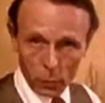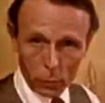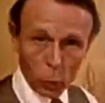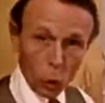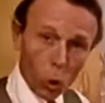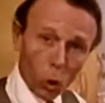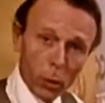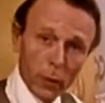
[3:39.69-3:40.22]

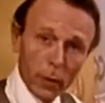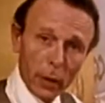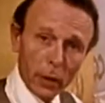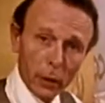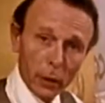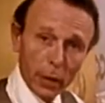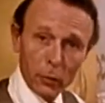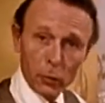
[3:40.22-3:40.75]
Or that an
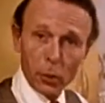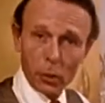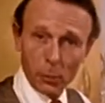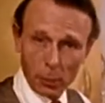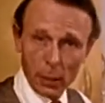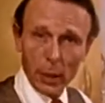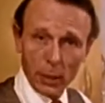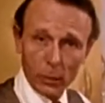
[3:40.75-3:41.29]
electrical
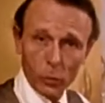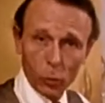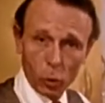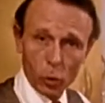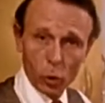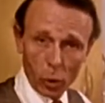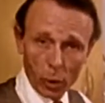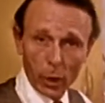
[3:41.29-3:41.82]
appliance will
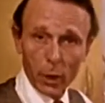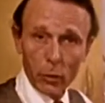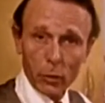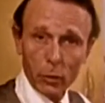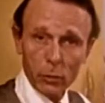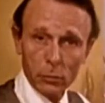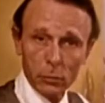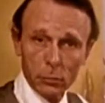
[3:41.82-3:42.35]
short out.
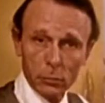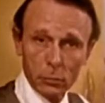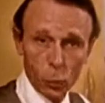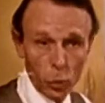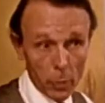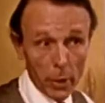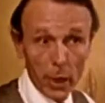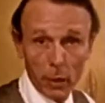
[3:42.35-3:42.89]

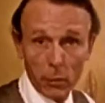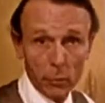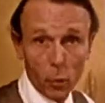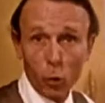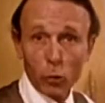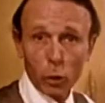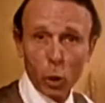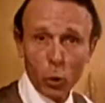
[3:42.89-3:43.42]
We may have
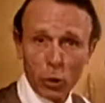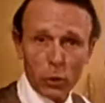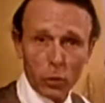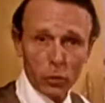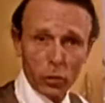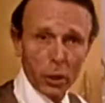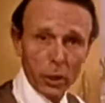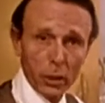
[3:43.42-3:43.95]
overloaded the
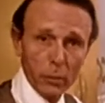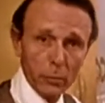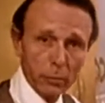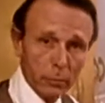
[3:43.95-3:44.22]
circuit.